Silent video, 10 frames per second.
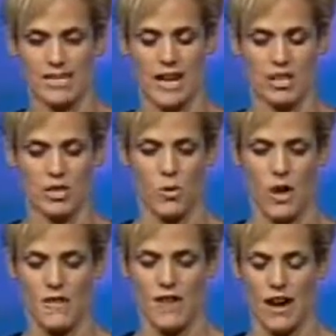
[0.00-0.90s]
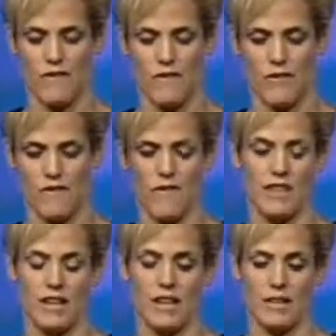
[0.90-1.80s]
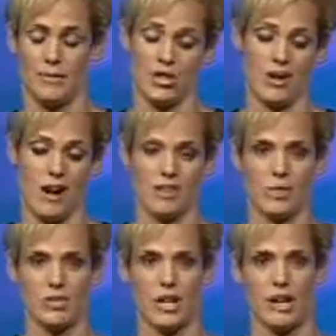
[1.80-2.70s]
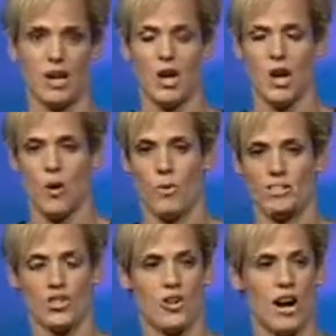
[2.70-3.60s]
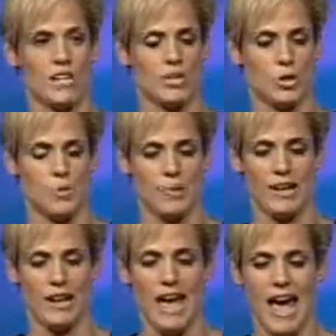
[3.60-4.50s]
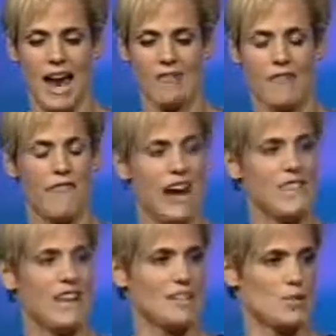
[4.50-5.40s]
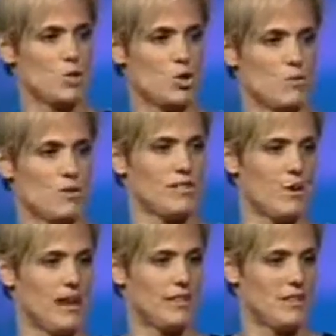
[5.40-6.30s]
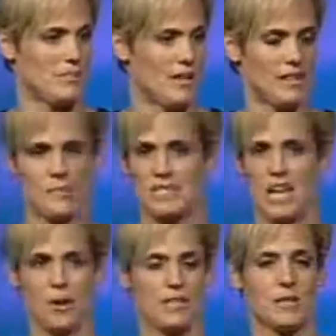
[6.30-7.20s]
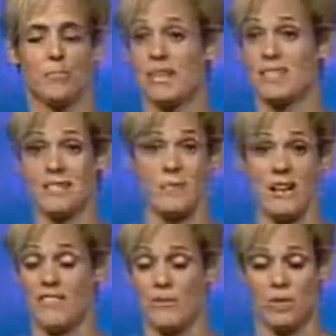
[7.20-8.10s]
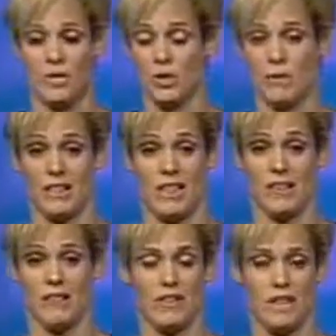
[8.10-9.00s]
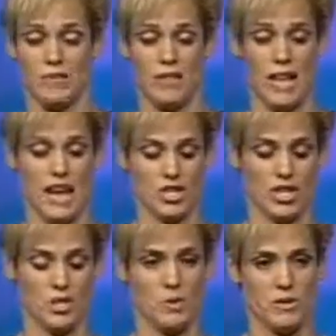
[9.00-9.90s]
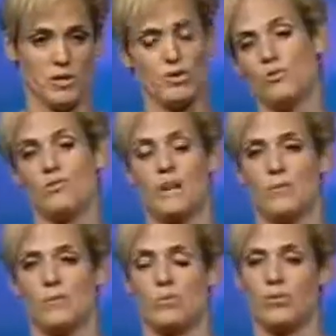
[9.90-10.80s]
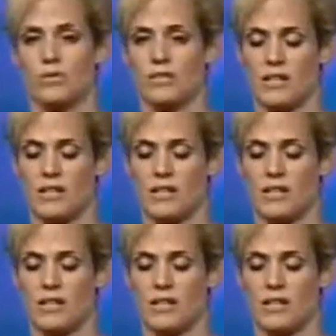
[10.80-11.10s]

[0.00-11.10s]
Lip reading: I actually qualified for the 50 at Olympic trials, which I wasn't trying to do. But out of the 5,000 swimmers that were at this meet, and let me tell you, it's the biggest meet I've ever been to in my life. And they actually do it in 2 separate pools.